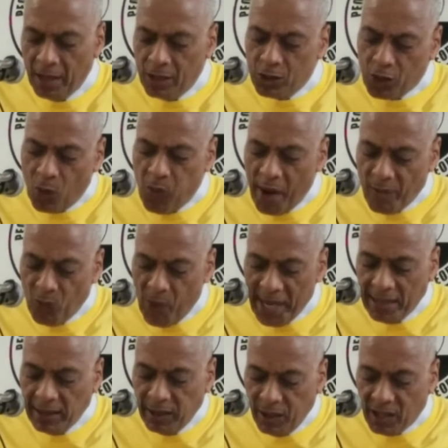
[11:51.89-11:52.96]
So when
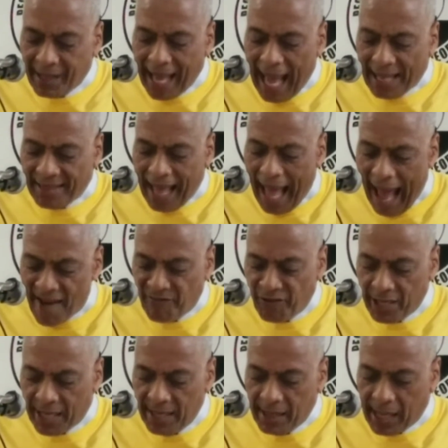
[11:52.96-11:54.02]
we look at the
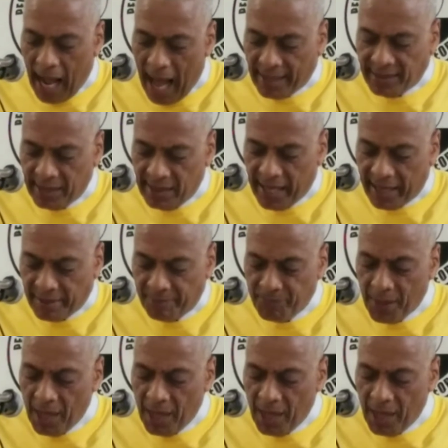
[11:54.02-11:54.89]
African continent,